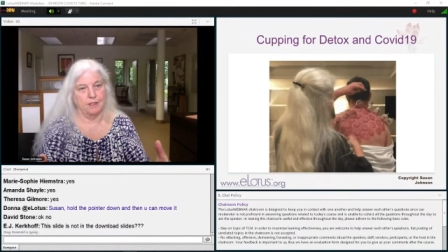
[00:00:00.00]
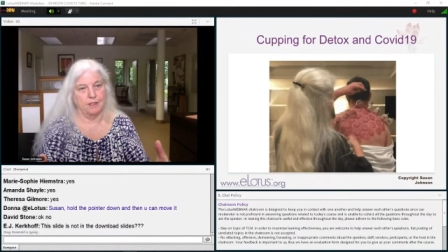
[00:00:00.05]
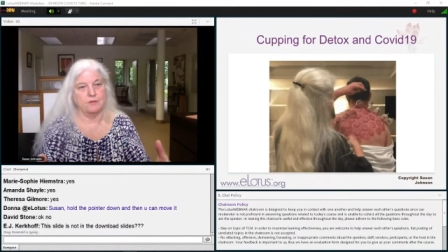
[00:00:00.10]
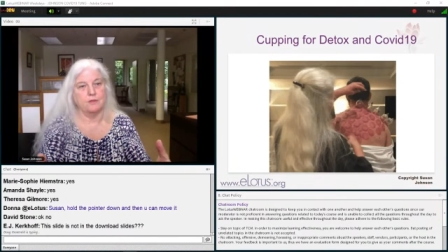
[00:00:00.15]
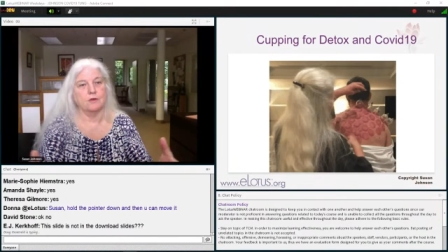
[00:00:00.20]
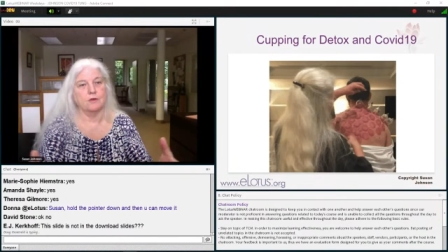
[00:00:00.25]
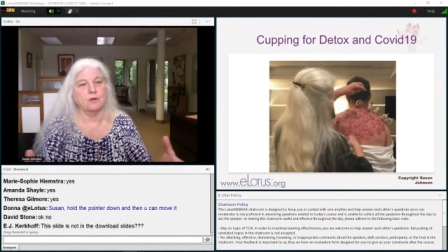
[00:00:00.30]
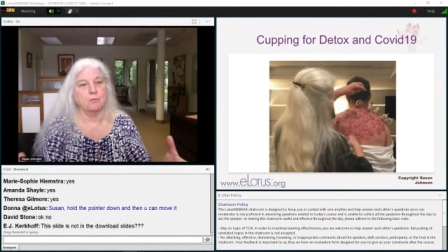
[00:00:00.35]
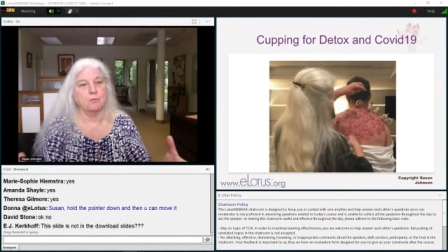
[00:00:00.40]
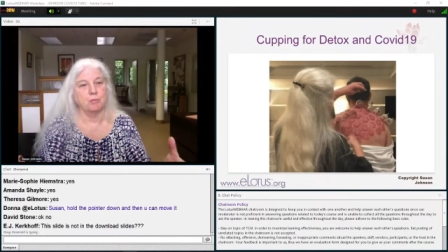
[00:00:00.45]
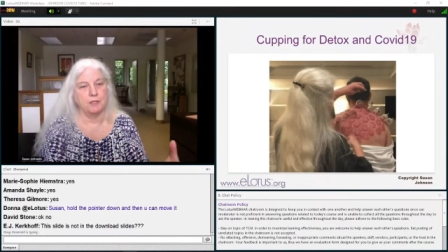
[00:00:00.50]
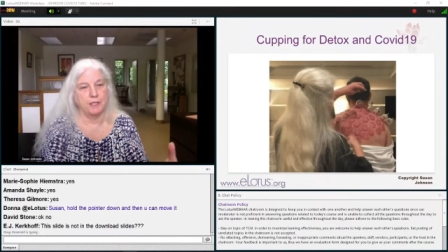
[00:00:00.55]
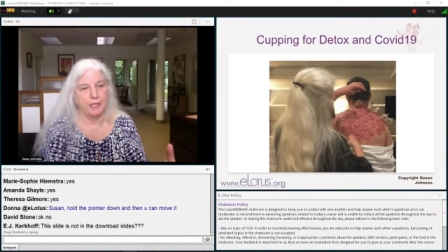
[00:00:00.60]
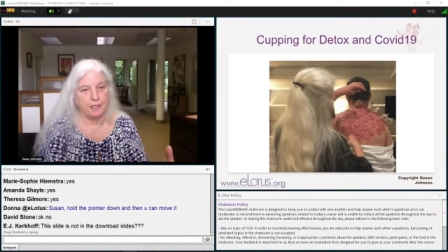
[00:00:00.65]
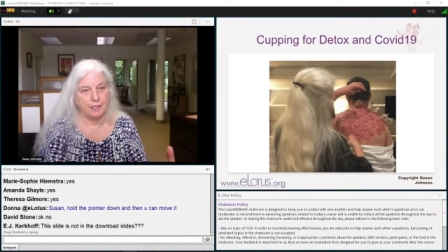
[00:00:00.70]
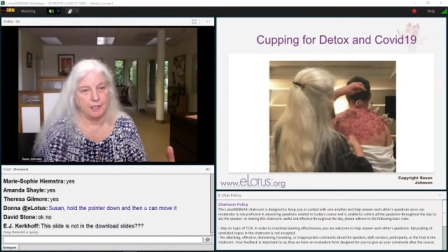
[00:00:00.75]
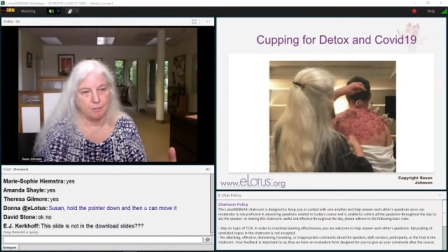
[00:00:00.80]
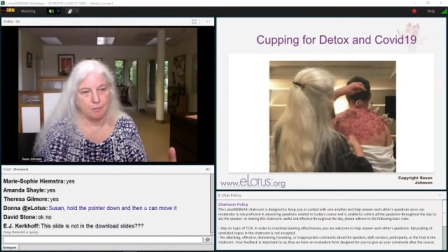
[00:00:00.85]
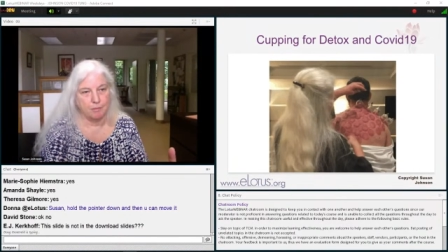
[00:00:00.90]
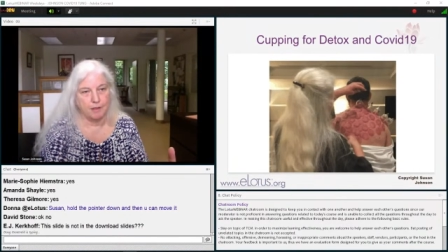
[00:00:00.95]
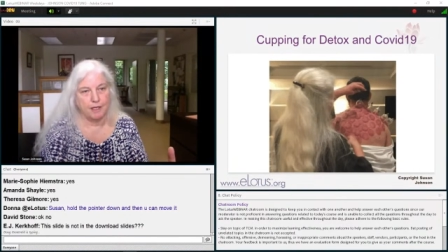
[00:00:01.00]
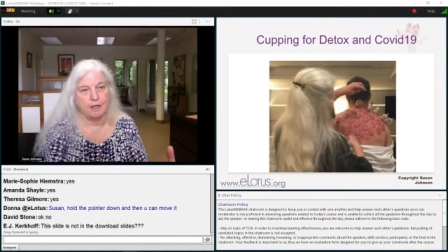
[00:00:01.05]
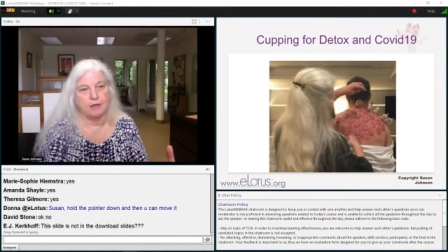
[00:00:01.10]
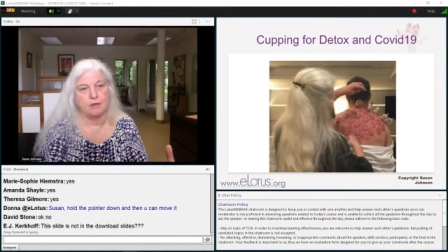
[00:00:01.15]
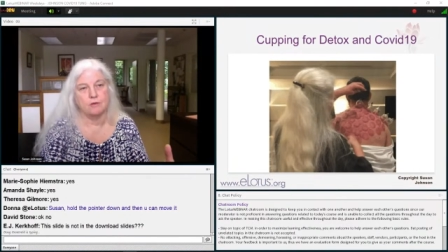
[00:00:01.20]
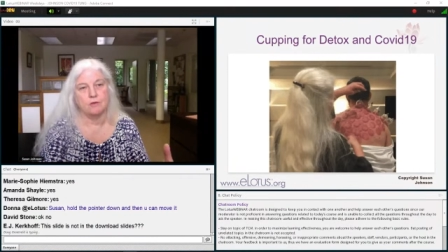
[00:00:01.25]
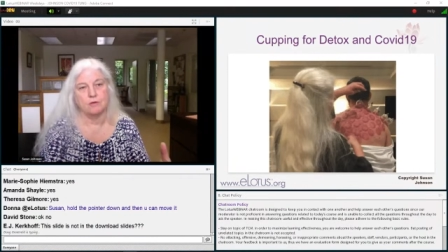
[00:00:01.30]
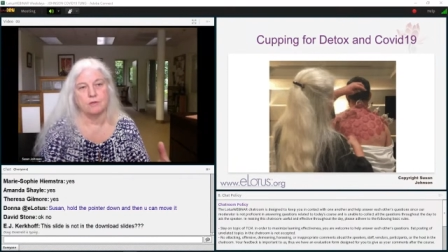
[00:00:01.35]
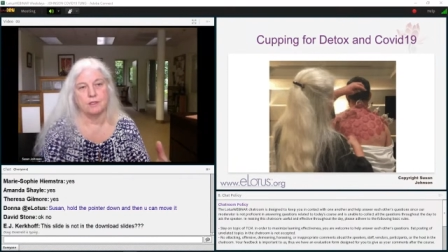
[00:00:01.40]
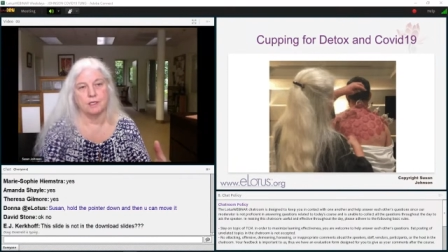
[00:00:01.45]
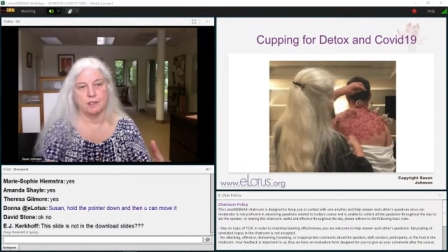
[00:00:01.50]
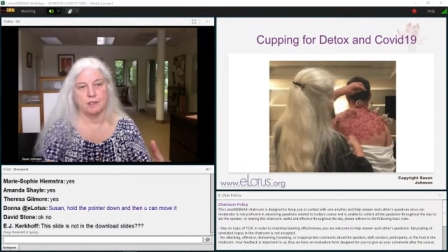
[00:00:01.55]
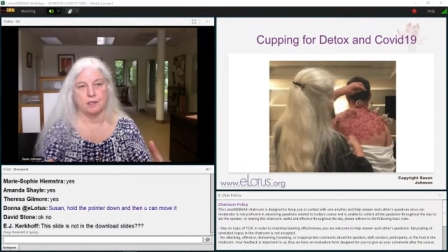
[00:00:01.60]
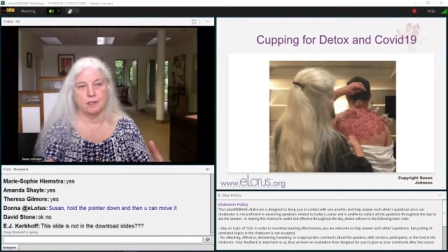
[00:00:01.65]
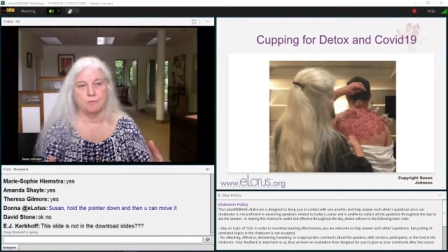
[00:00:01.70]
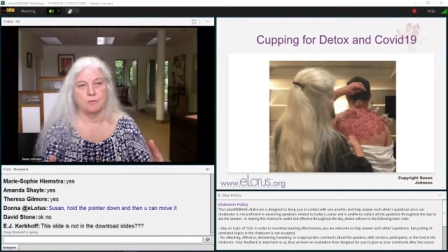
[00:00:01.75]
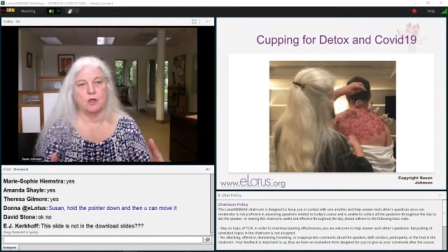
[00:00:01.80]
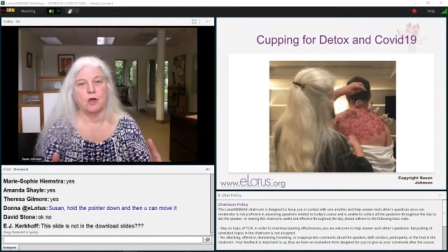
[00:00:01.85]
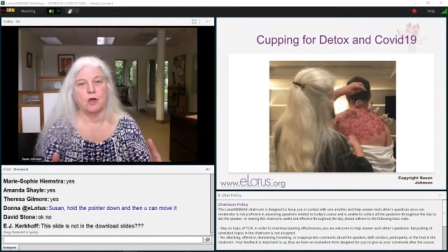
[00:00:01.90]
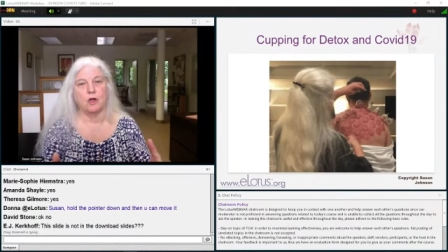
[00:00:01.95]
that they're complaining about or that
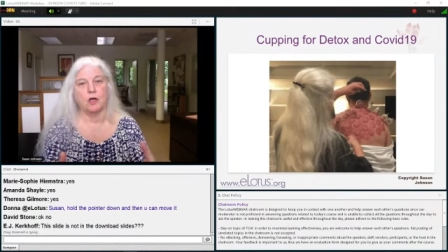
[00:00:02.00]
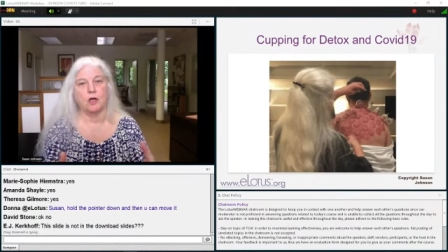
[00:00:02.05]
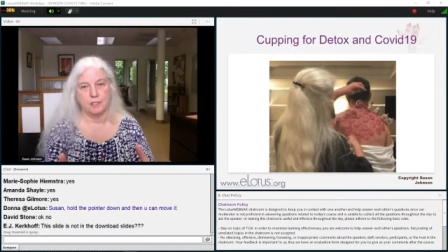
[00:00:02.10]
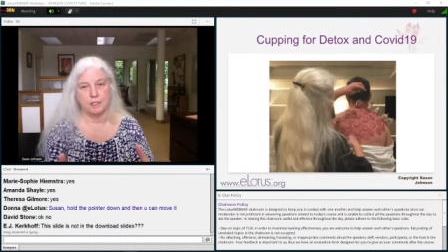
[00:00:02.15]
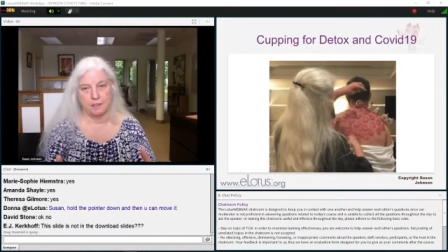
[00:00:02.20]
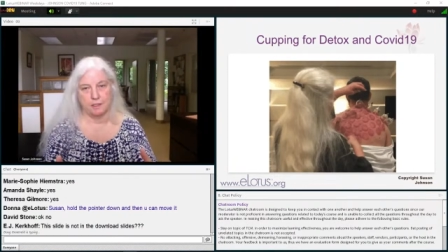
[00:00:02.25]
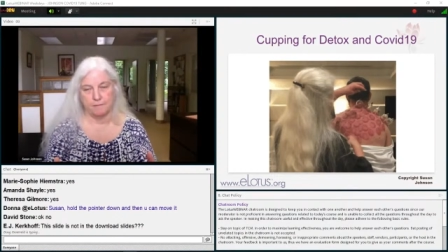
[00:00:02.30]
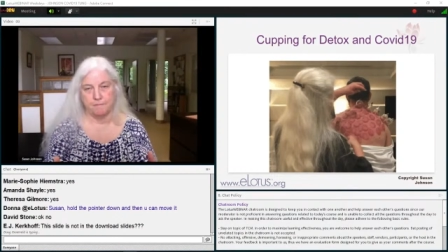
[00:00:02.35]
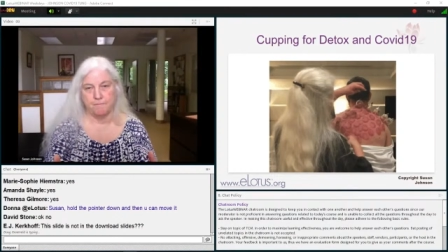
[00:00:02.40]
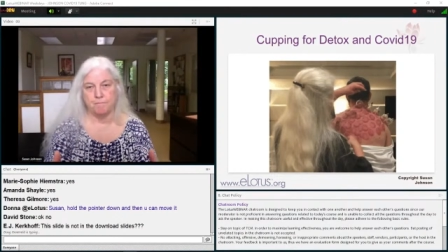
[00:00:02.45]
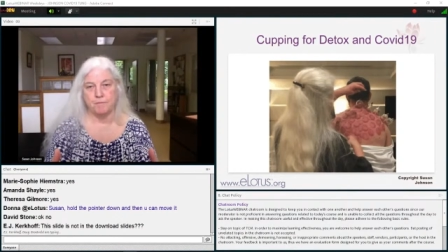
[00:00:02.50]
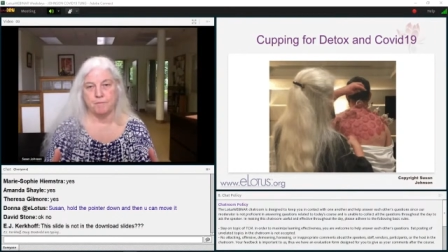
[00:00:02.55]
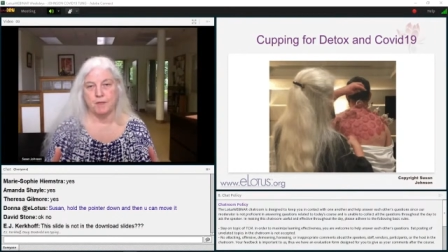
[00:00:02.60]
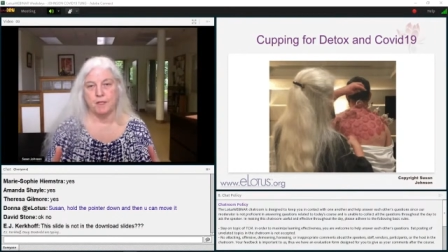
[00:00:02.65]
I'm targeting,